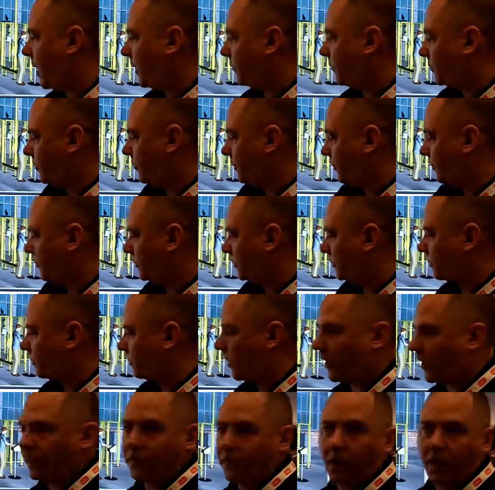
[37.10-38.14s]
modules, and
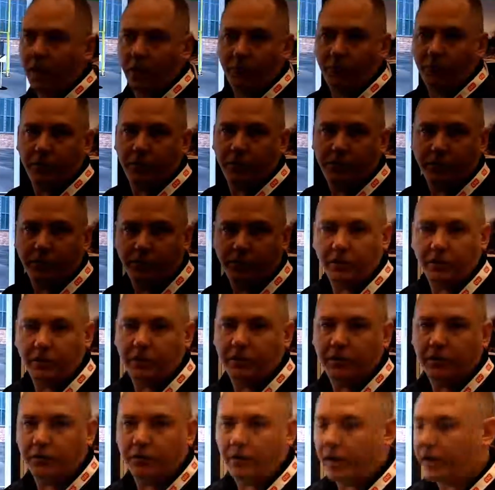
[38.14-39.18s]
some other hardware that's been
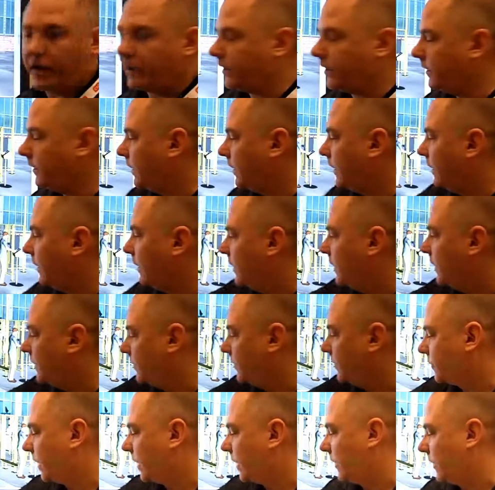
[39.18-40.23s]
integrated.
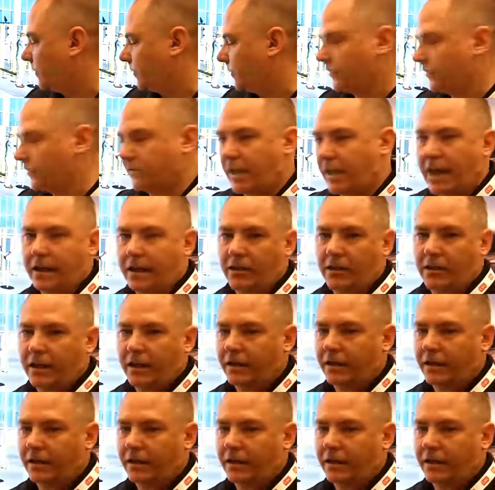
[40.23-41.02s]
In this case, a stack